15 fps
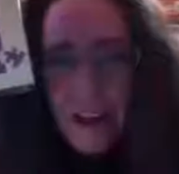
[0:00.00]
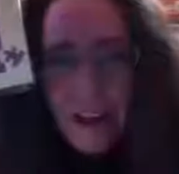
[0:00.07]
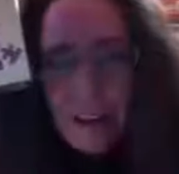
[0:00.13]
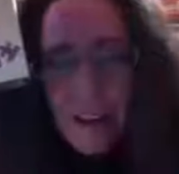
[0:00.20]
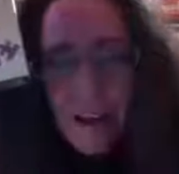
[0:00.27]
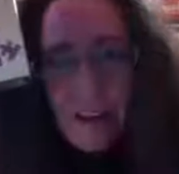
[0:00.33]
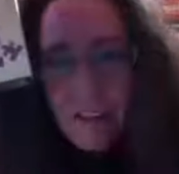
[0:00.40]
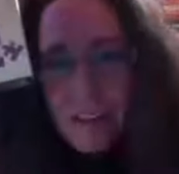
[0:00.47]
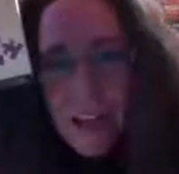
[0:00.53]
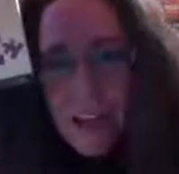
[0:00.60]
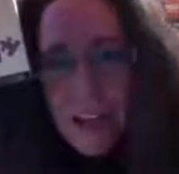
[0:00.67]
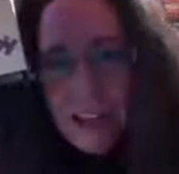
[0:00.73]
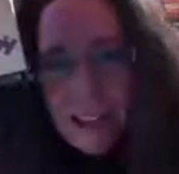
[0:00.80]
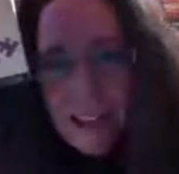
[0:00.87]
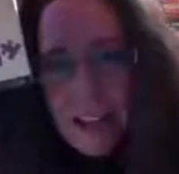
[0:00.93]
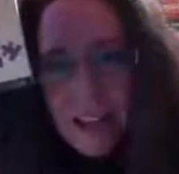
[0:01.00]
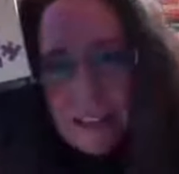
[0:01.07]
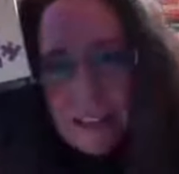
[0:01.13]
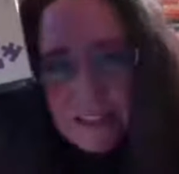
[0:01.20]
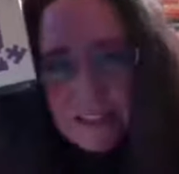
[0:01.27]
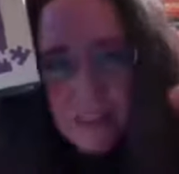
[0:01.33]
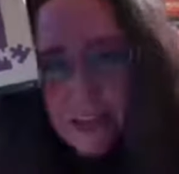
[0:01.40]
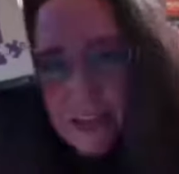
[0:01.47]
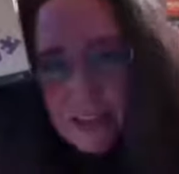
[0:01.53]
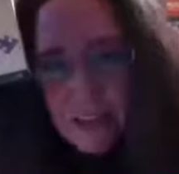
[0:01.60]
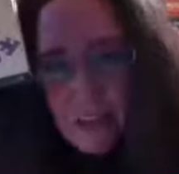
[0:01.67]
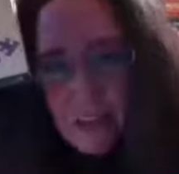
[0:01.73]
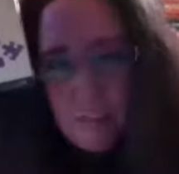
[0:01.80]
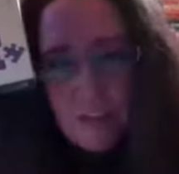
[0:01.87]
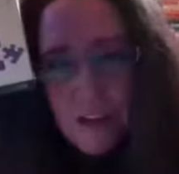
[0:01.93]
all of Condé Nast, any
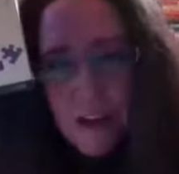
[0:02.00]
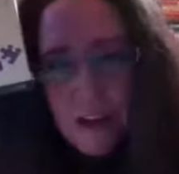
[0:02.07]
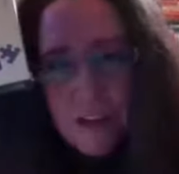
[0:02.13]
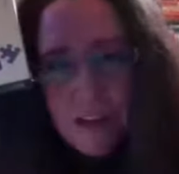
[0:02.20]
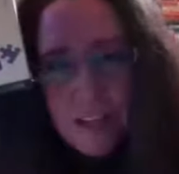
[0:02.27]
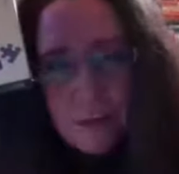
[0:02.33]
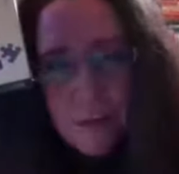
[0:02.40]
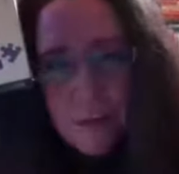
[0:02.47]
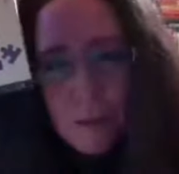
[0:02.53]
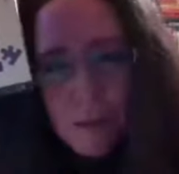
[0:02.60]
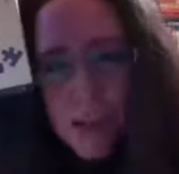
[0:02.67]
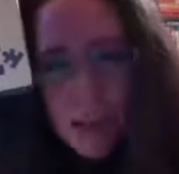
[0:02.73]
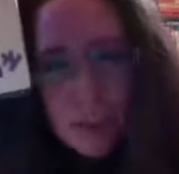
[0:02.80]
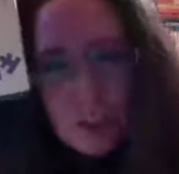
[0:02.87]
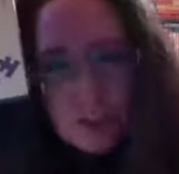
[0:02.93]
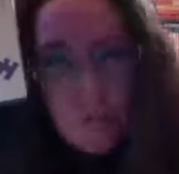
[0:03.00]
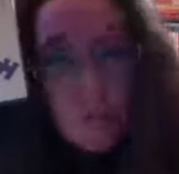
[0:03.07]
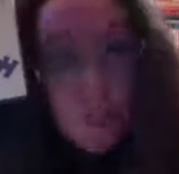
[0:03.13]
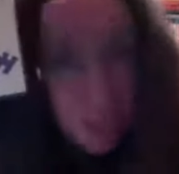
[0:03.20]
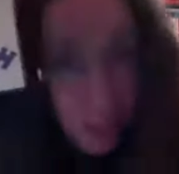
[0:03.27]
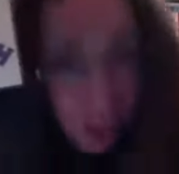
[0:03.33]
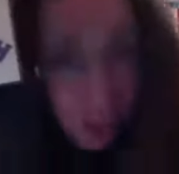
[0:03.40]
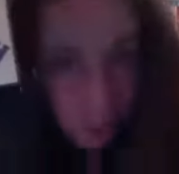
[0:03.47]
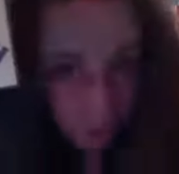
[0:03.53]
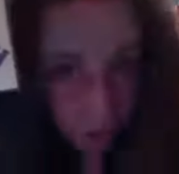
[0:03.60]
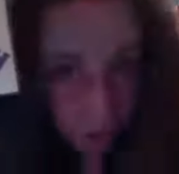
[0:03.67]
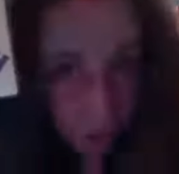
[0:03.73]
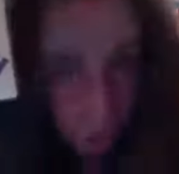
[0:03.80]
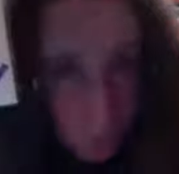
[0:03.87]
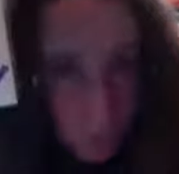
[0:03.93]
number of Condé Nast publications for years. He
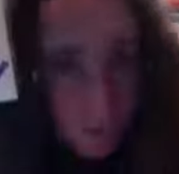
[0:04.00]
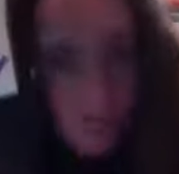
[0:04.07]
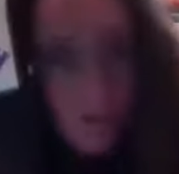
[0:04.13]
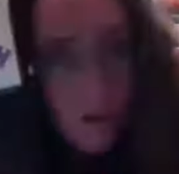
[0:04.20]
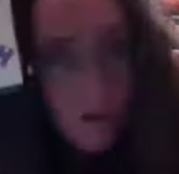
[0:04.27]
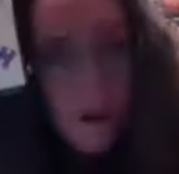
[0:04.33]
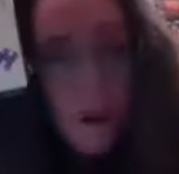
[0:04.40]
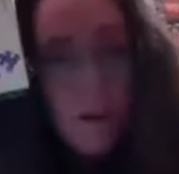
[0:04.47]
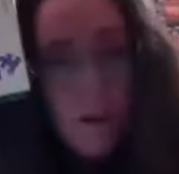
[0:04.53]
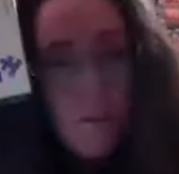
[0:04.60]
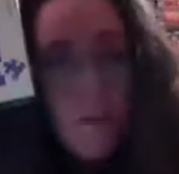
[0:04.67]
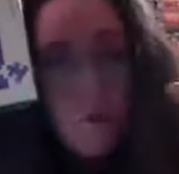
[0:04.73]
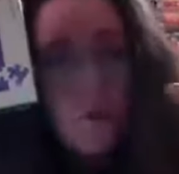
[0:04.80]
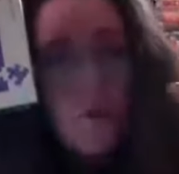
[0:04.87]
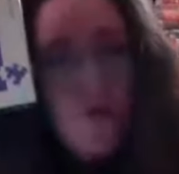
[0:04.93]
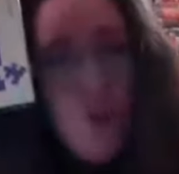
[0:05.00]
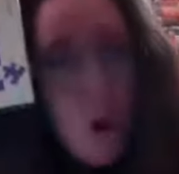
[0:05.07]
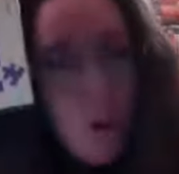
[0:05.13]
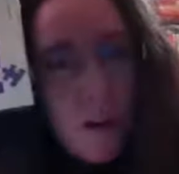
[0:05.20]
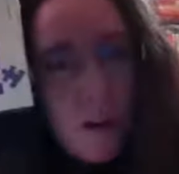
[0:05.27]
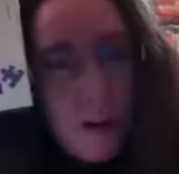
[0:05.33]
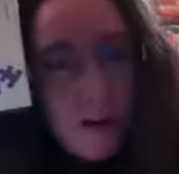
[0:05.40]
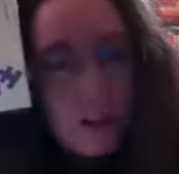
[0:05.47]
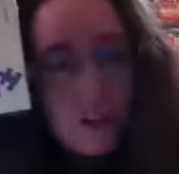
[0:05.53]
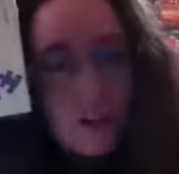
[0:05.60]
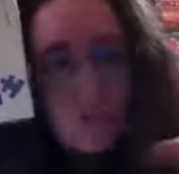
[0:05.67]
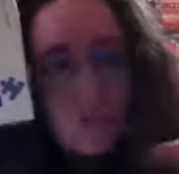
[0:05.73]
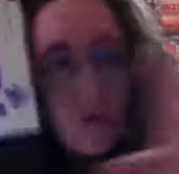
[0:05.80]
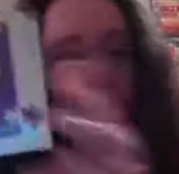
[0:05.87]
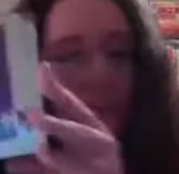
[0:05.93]
was one of their most noted
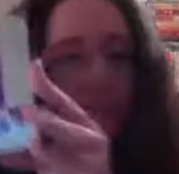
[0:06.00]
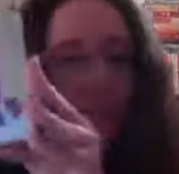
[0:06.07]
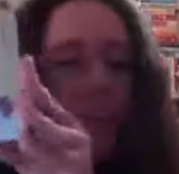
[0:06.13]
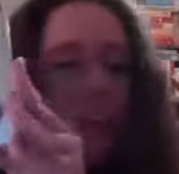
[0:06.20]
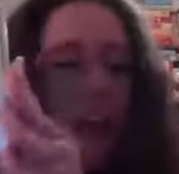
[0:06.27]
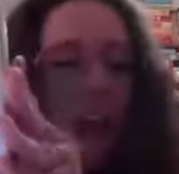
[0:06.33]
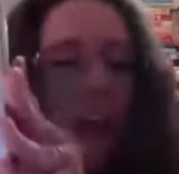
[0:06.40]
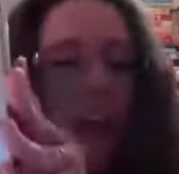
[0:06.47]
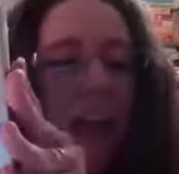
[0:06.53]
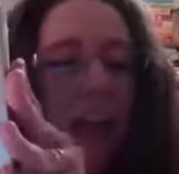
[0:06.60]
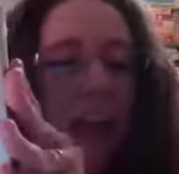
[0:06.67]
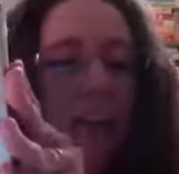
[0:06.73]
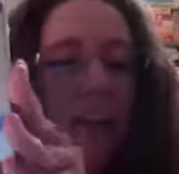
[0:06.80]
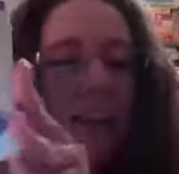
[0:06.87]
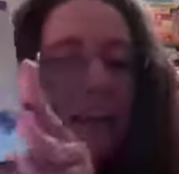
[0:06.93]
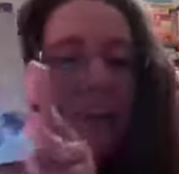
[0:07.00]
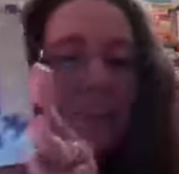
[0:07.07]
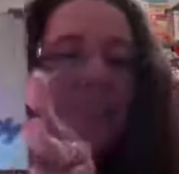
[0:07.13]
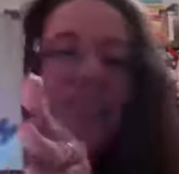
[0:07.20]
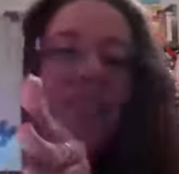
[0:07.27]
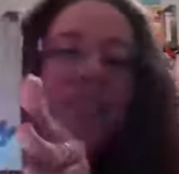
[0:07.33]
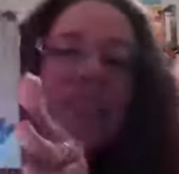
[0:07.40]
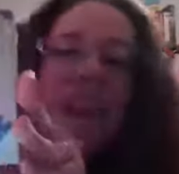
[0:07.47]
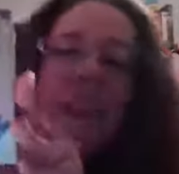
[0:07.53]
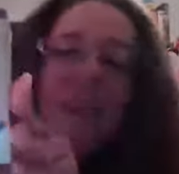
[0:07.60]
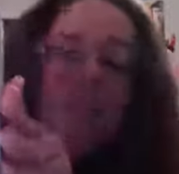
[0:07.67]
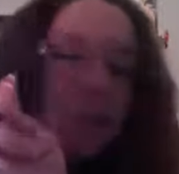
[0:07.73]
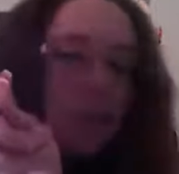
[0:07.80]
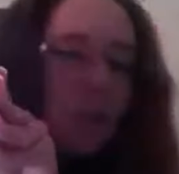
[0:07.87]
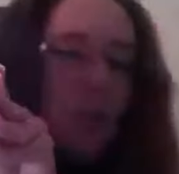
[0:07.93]
illustrators. And as you can see, I have
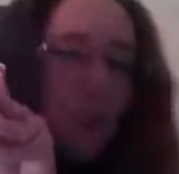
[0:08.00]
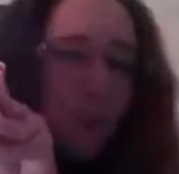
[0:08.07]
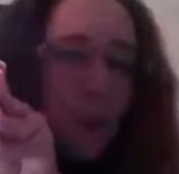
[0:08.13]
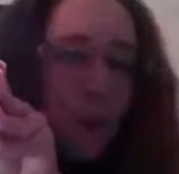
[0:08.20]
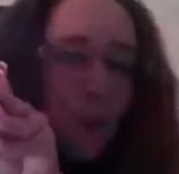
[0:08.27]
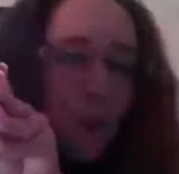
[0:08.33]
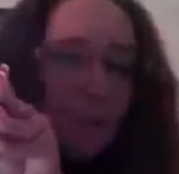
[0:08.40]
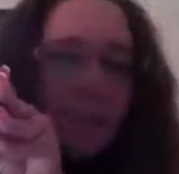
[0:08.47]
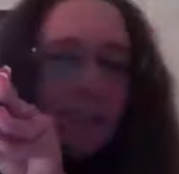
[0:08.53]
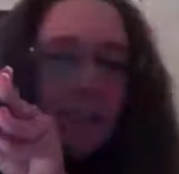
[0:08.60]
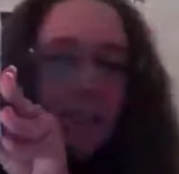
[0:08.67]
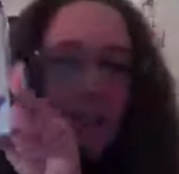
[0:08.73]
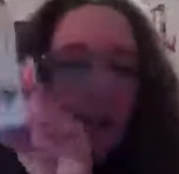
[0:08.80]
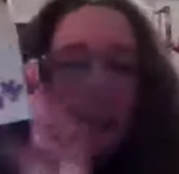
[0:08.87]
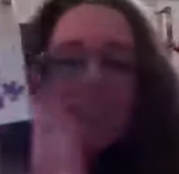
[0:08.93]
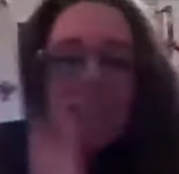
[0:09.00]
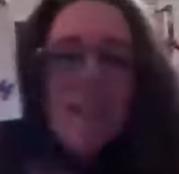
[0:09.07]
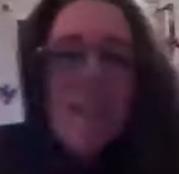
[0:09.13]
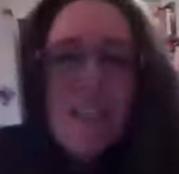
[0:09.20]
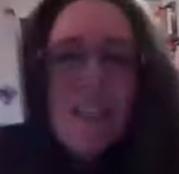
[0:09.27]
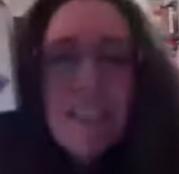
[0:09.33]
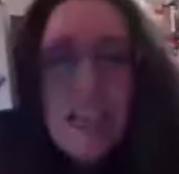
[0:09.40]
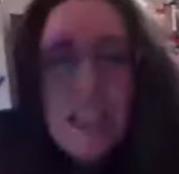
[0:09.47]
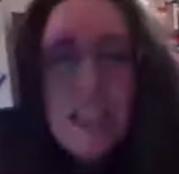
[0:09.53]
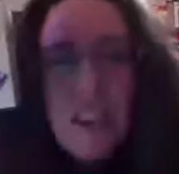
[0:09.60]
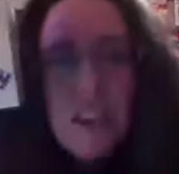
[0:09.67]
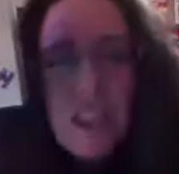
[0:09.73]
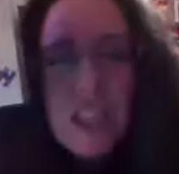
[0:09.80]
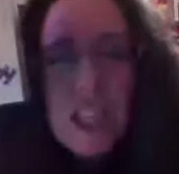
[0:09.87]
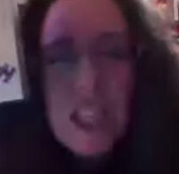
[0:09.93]
not cracked open to the, I save these like they're
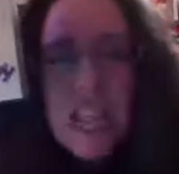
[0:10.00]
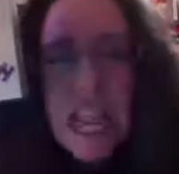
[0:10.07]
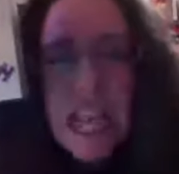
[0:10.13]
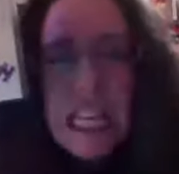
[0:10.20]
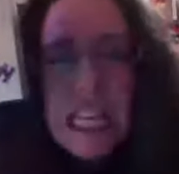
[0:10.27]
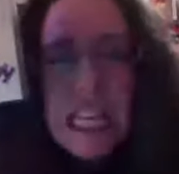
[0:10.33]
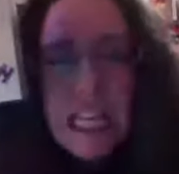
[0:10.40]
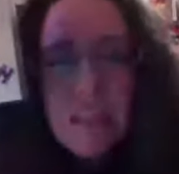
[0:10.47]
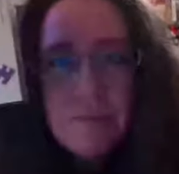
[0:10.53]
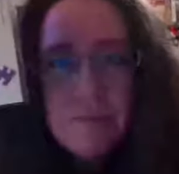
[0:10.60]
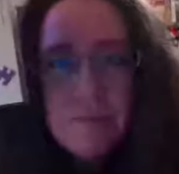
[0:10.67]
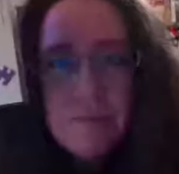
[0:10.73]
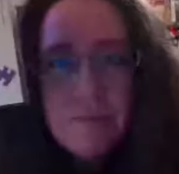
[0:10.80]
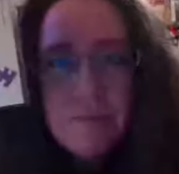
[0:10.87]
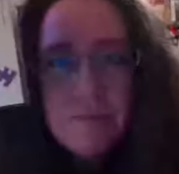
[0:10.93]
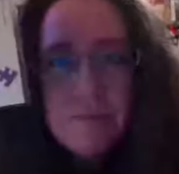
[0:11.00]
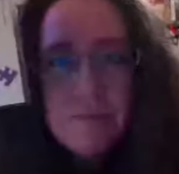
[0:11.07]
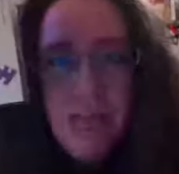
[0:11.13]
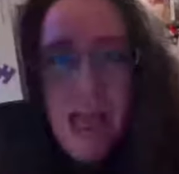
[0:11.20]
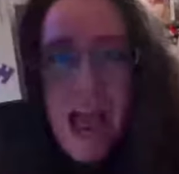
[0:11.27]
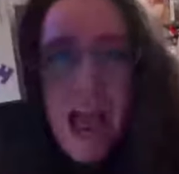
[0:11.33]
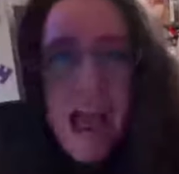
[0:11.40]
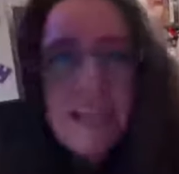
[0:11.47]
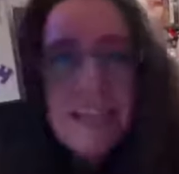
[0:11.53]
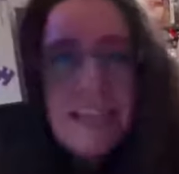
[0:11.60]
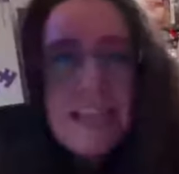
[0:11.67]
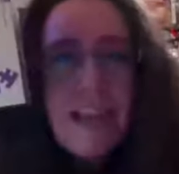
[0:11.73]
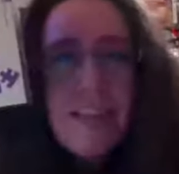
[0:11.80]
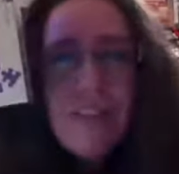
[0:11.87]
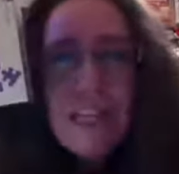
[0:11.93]
a little candy. I
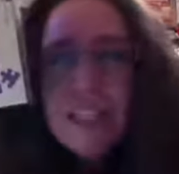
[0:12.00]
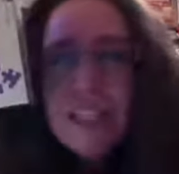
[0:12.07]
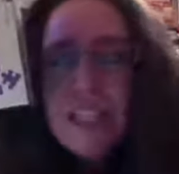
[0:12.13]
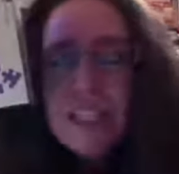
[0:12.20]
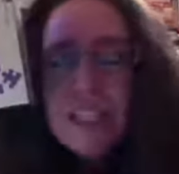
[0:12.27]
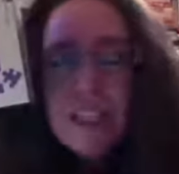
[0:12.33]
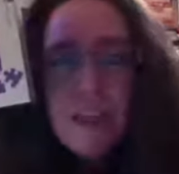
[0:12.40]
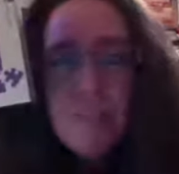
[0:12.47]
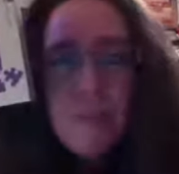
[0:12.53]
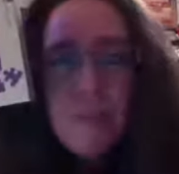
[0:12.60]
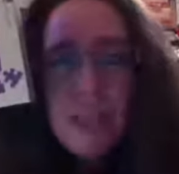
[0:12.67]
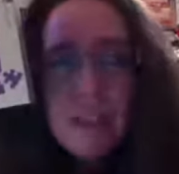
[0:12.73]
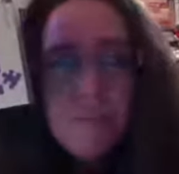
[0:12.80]
save these until I'm like,